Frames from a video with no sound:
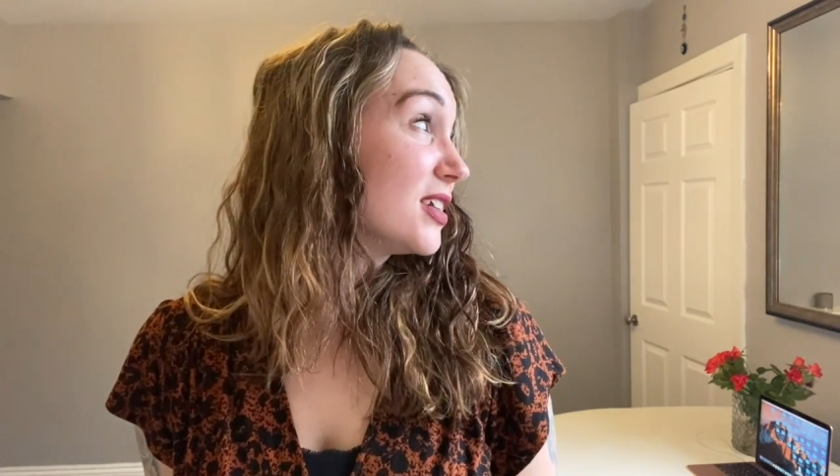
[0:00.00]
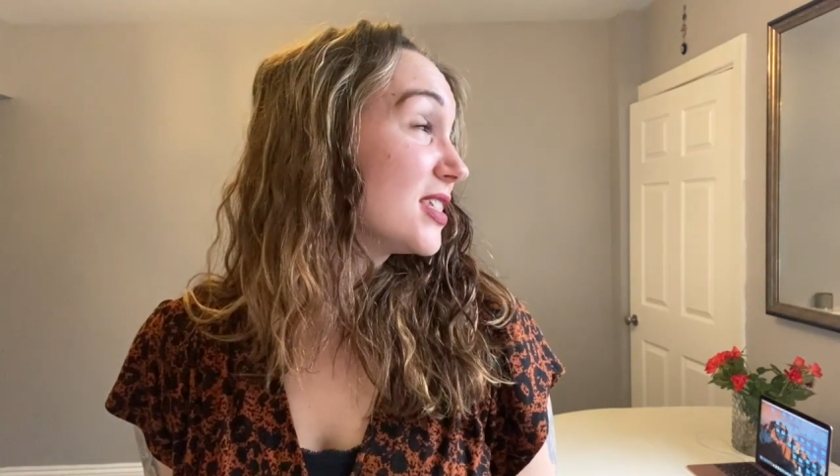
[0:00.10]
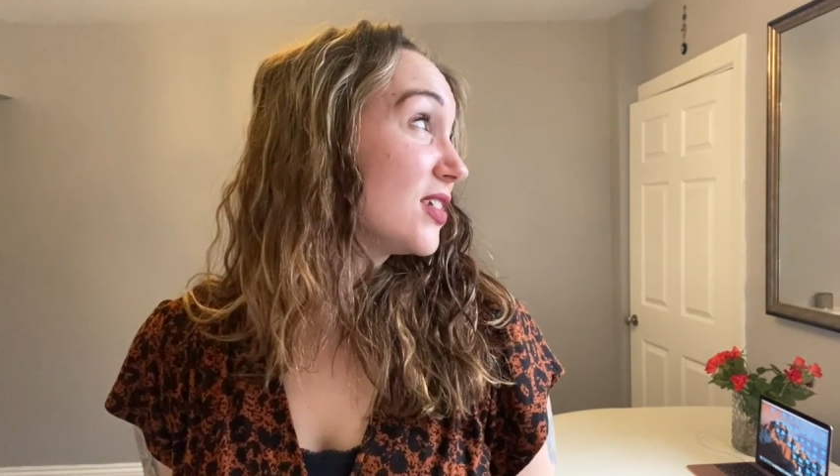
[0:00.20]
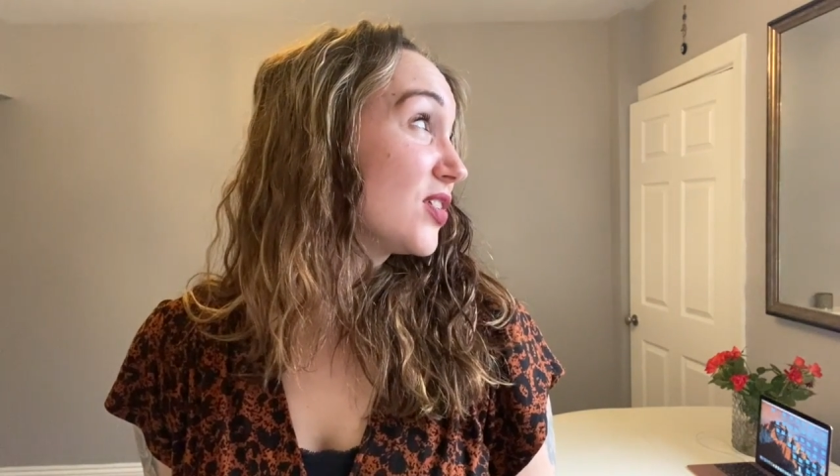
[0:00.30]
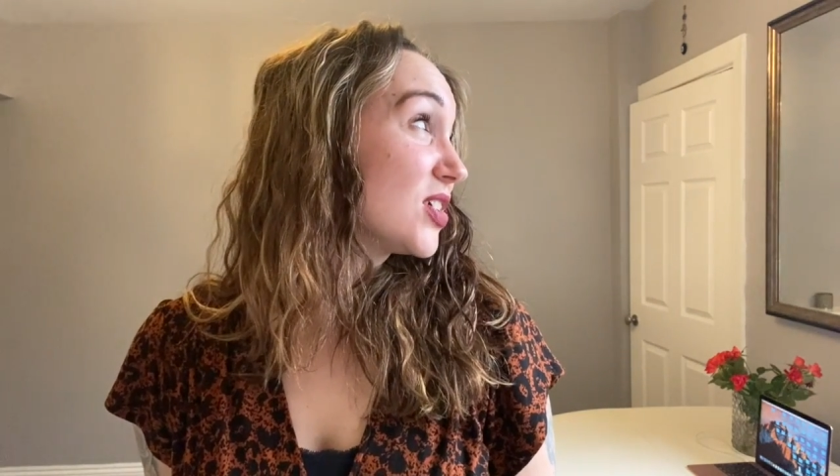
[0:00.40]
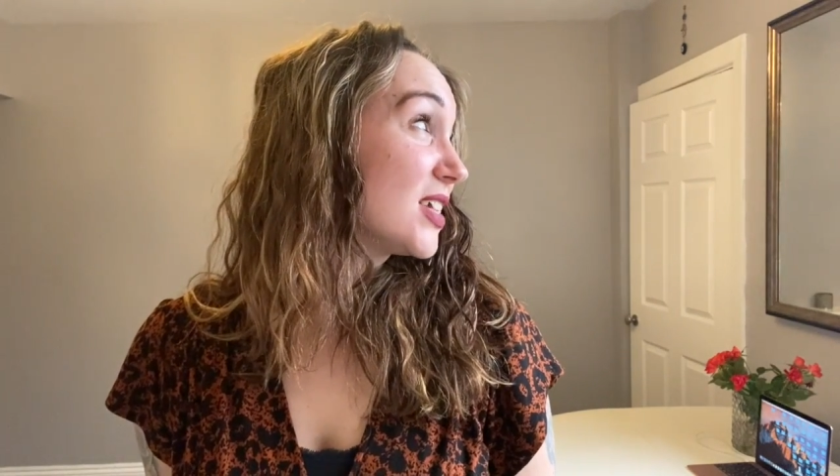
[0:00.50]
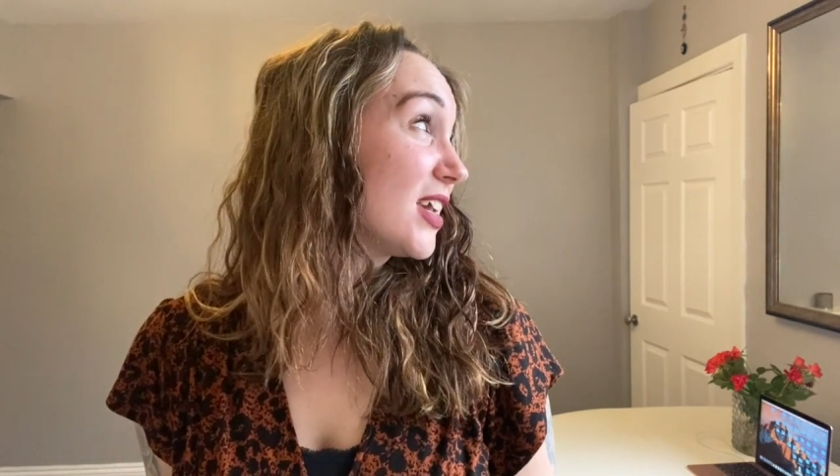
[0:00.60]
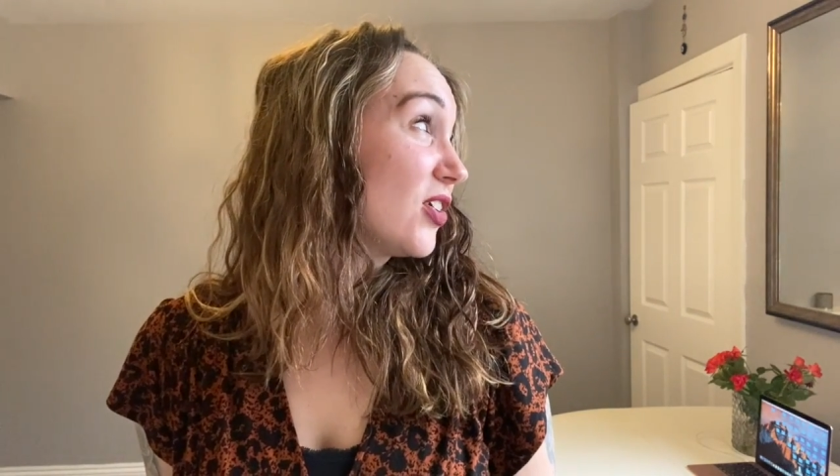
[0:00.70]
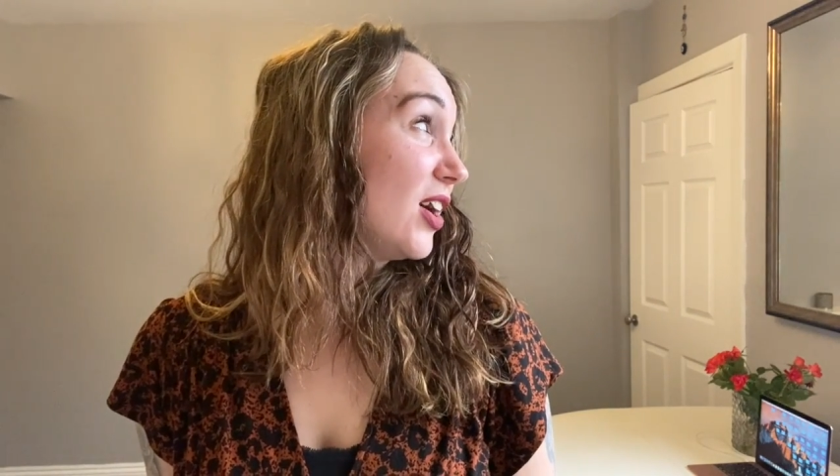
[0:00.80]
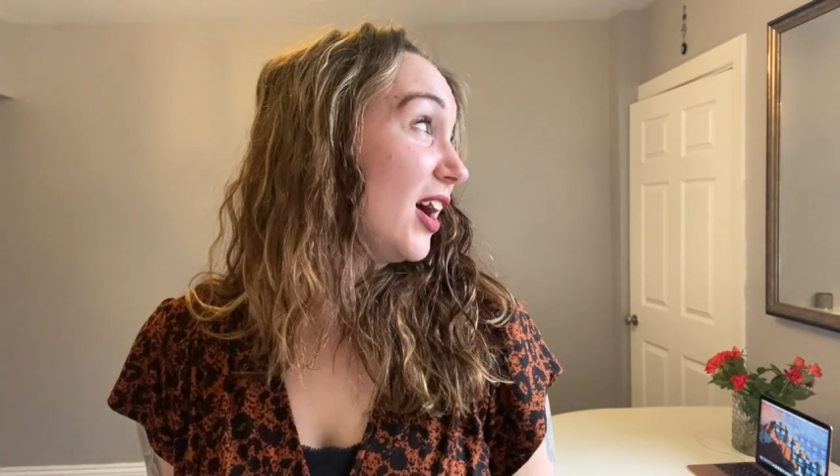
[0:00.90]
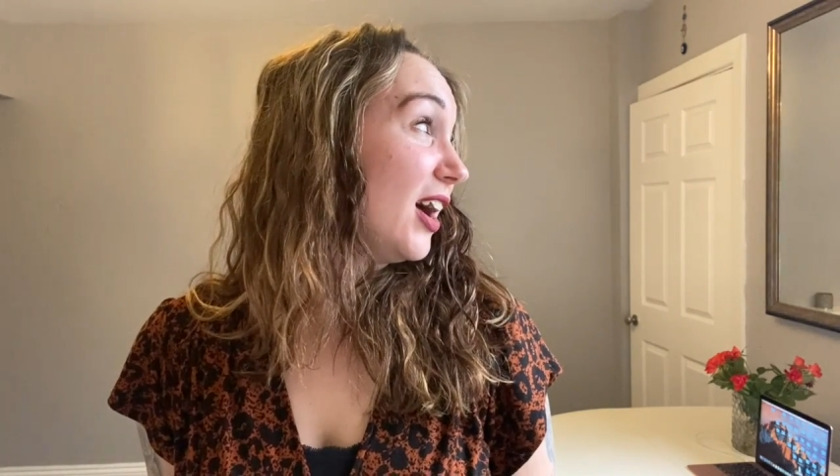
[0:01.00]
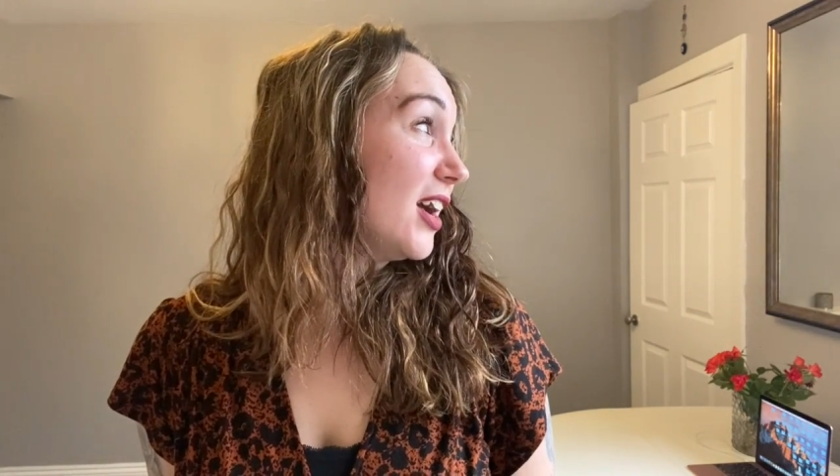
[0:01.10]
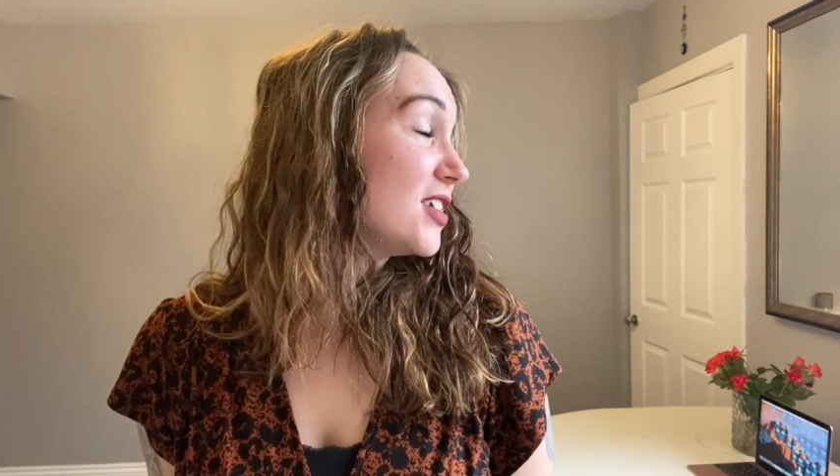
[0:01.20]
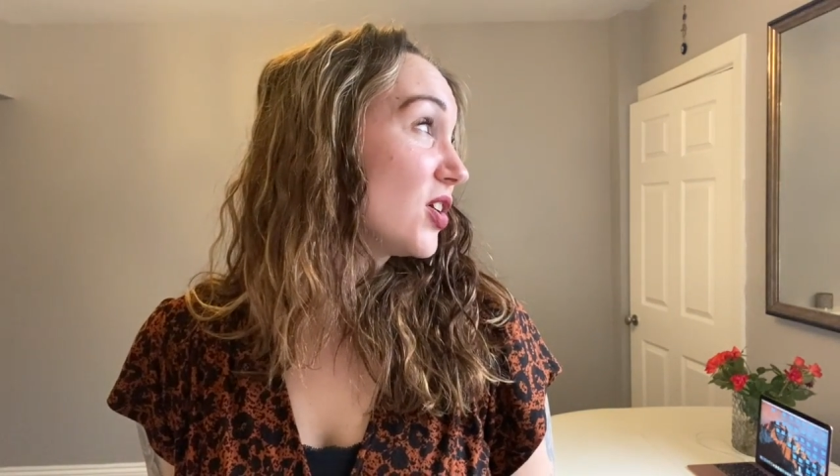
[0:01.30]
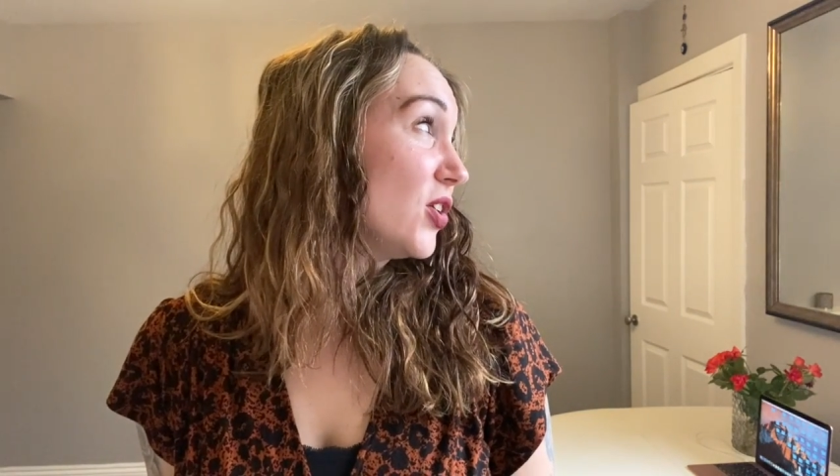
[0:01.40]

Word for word: See if you can take your eyes